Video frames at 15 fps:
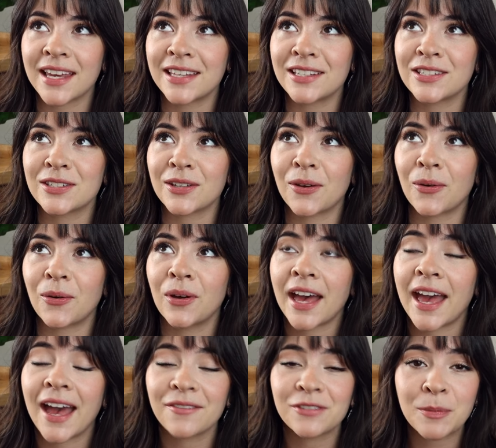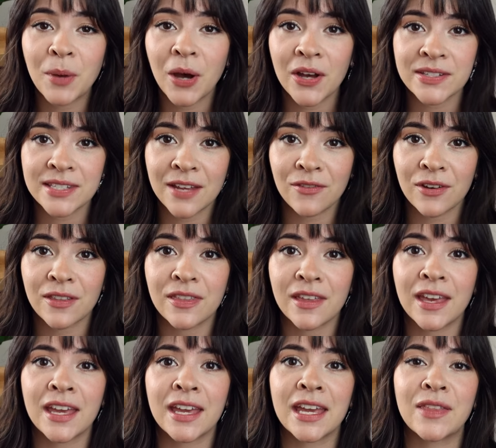And so I have to pause
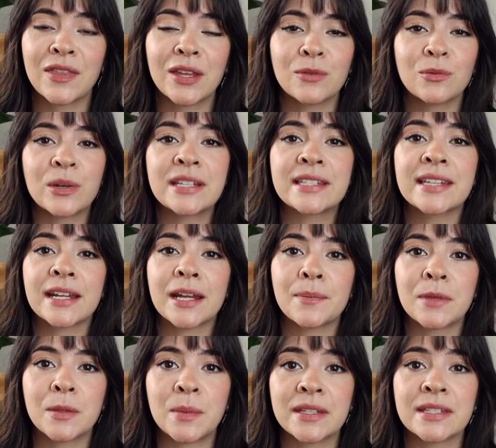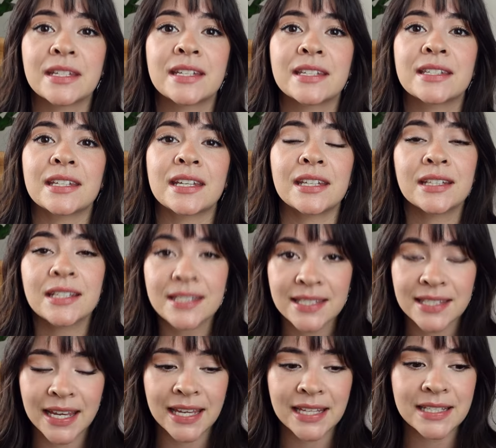everything and then reset up the business in the
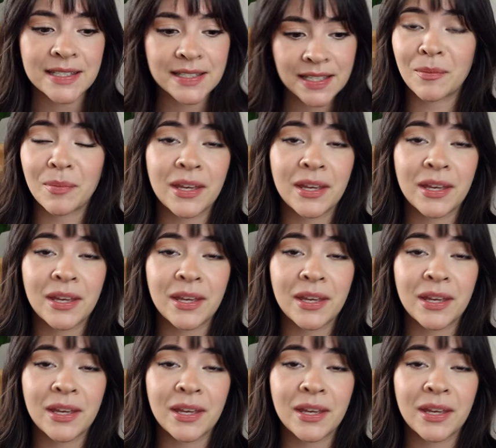States.